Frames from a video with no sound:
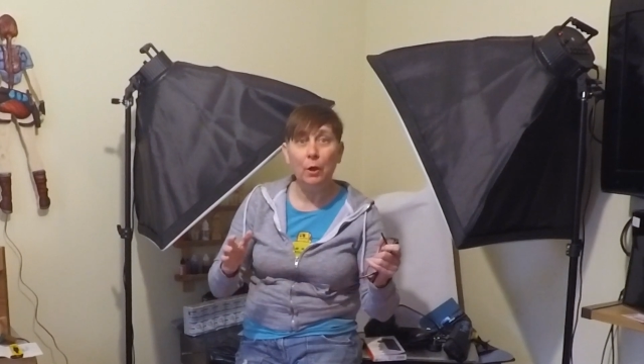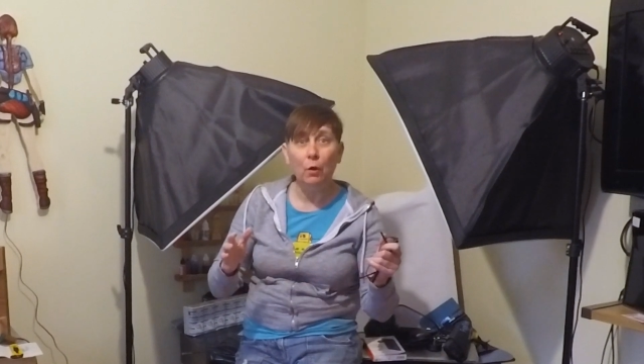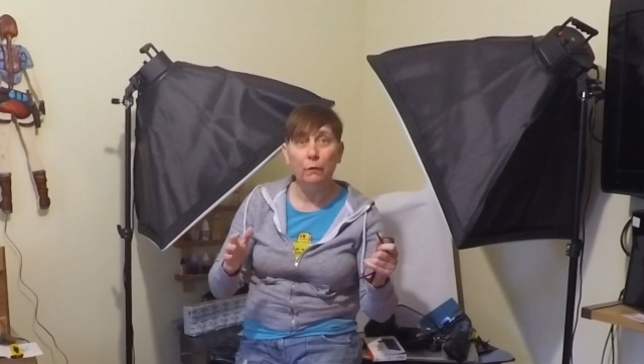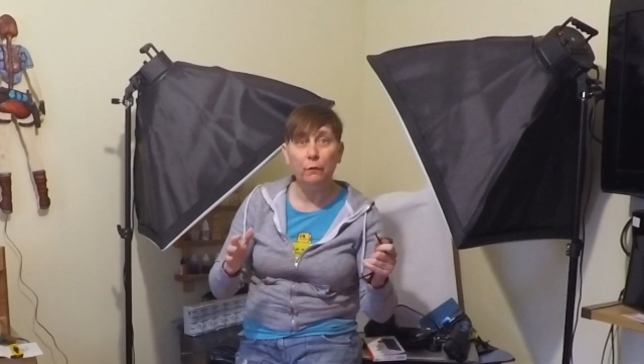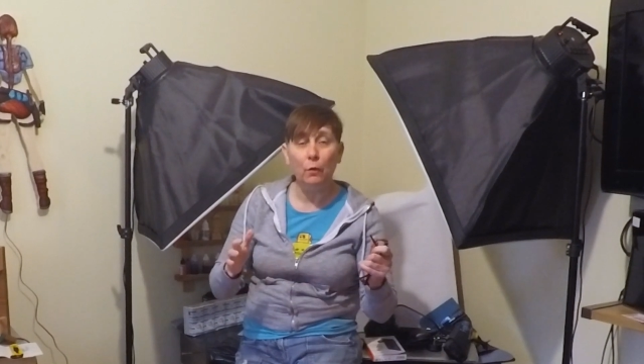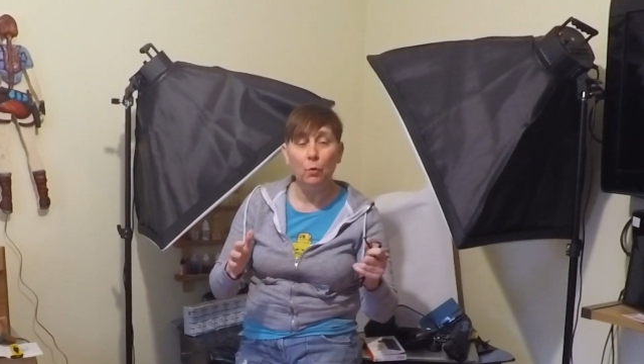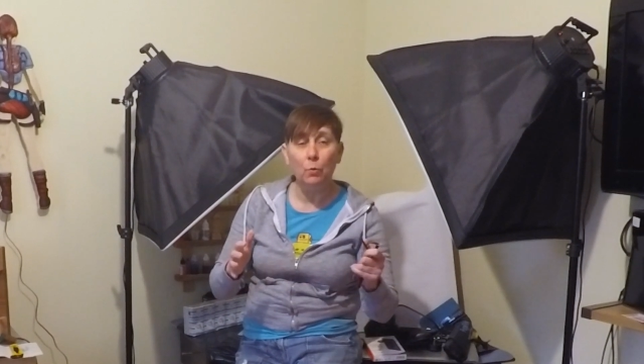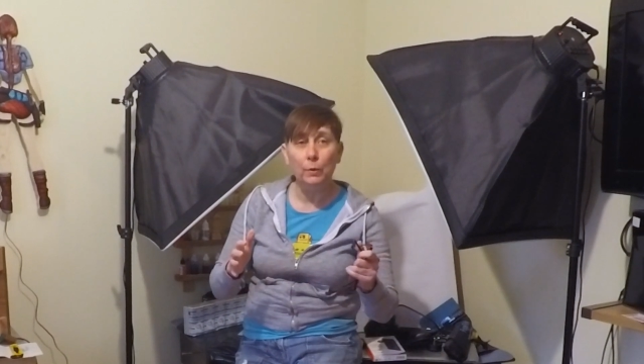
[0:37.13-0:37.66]

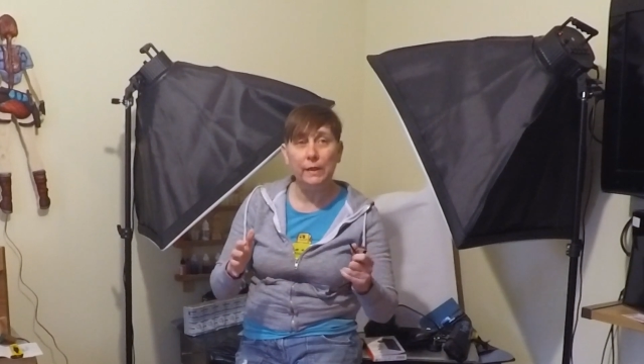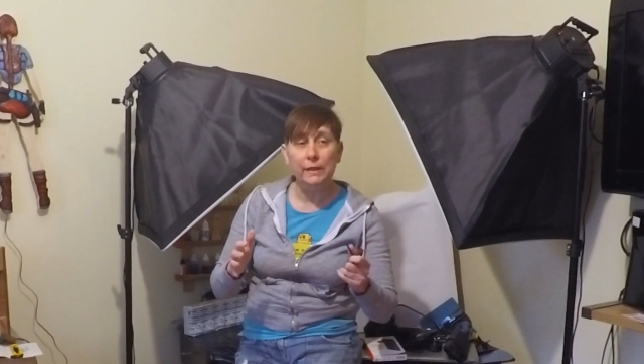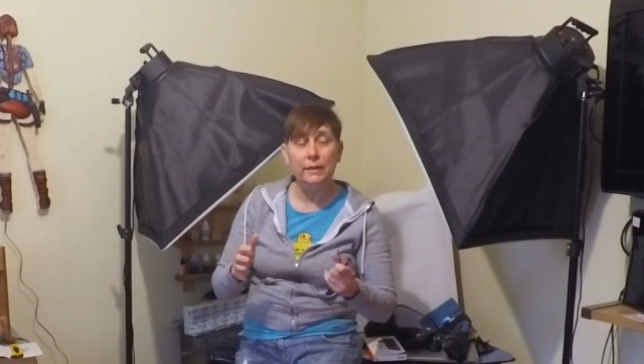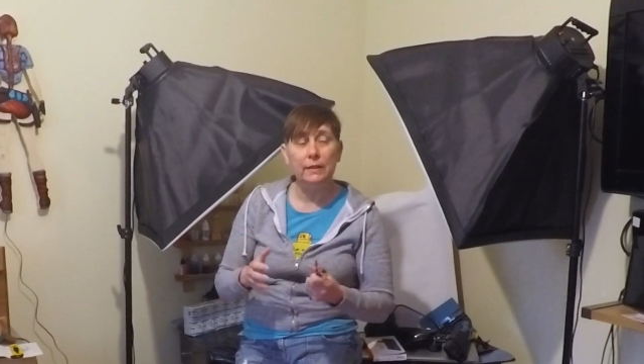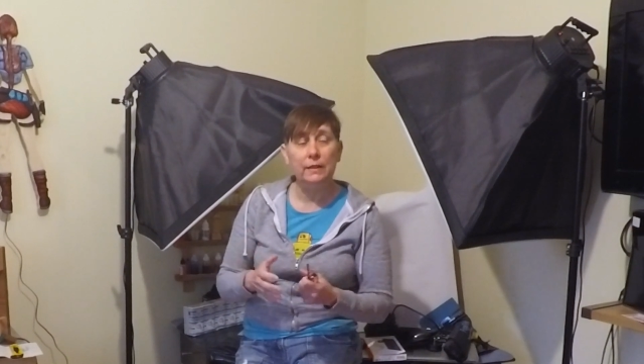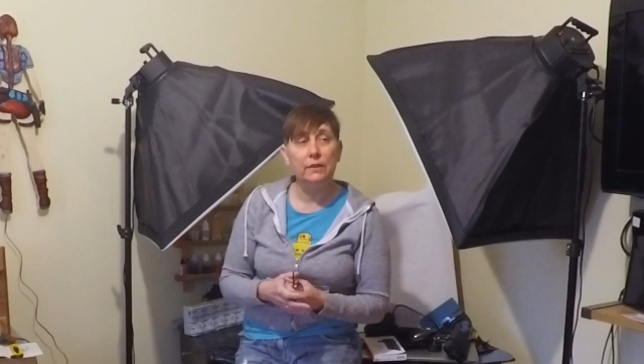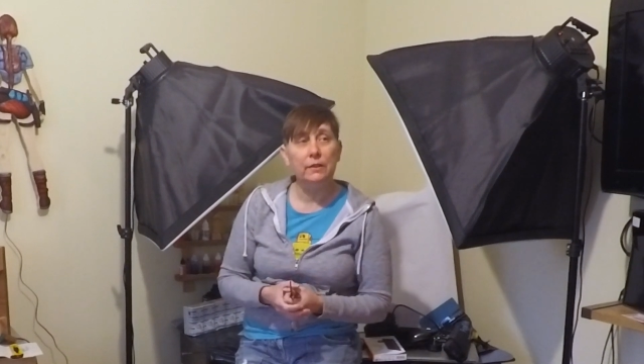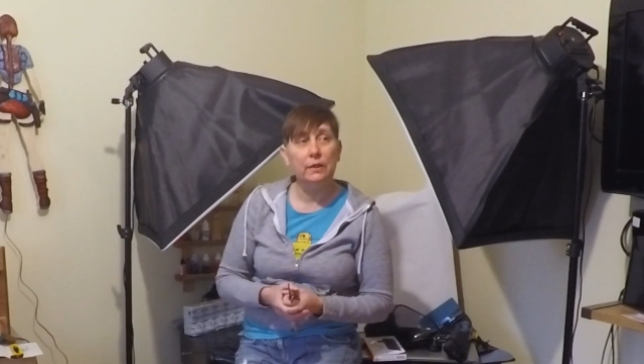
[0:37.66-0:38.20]
off all
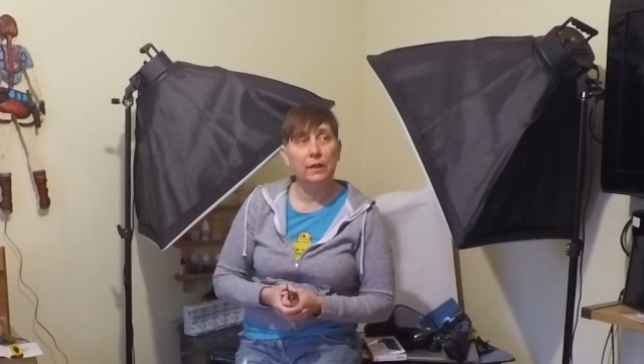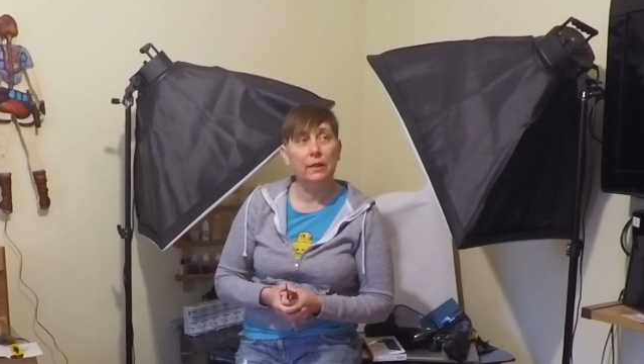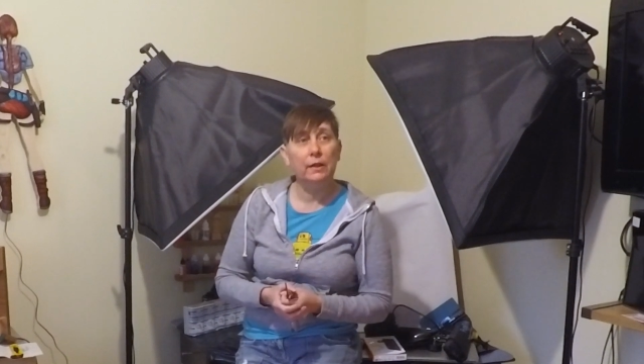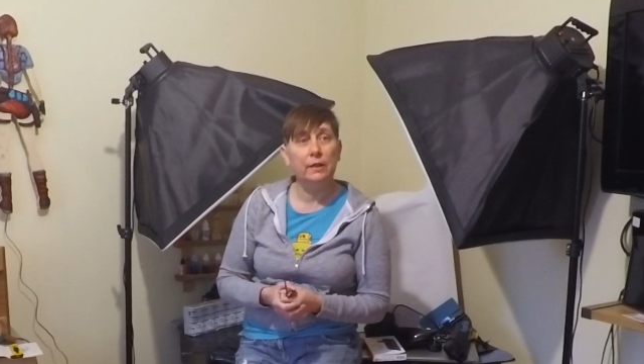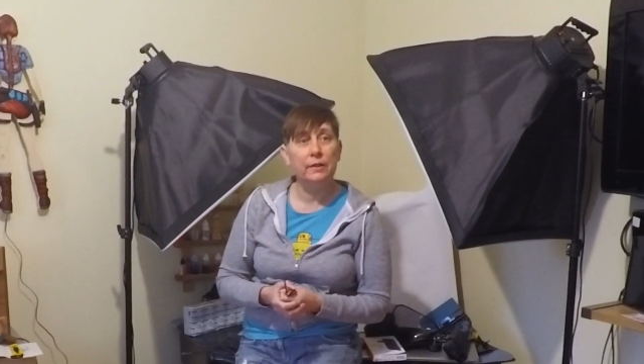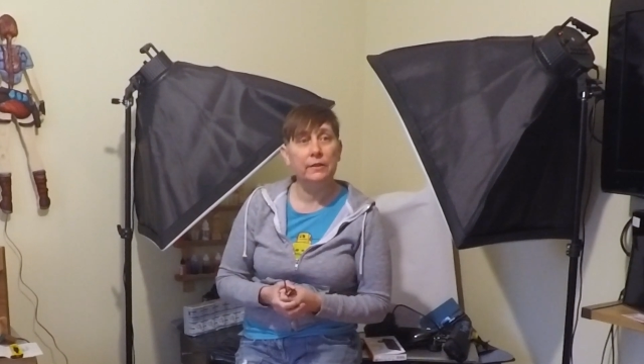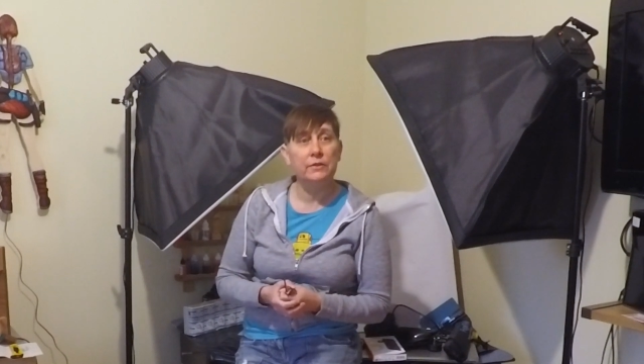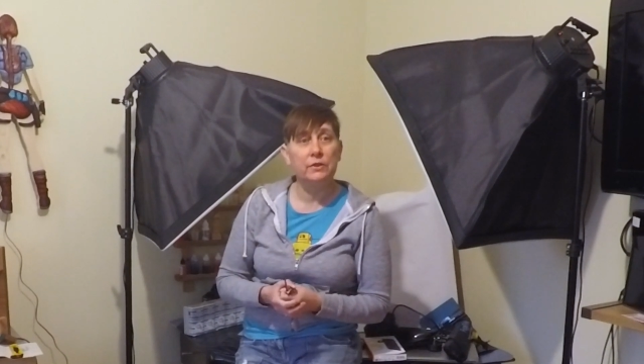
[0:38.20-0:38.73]
week
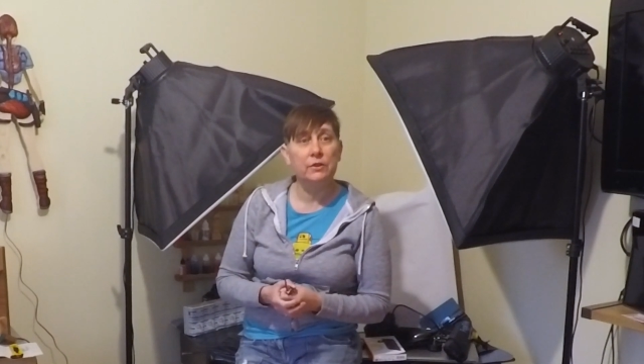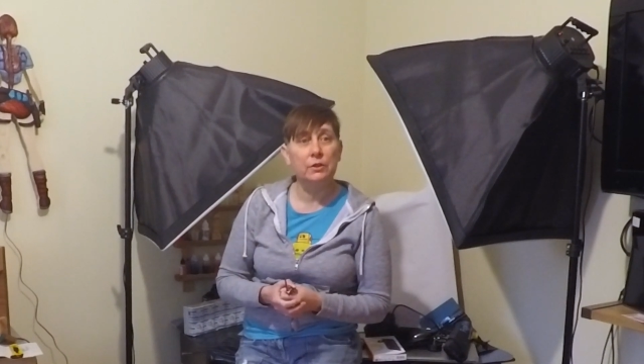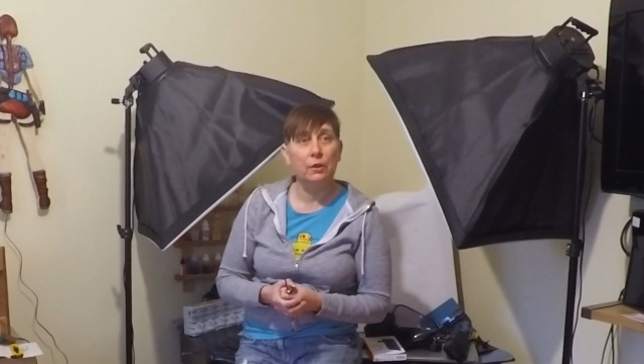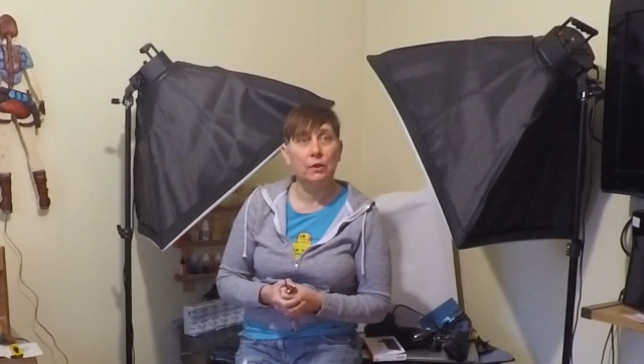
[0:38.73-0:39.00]
and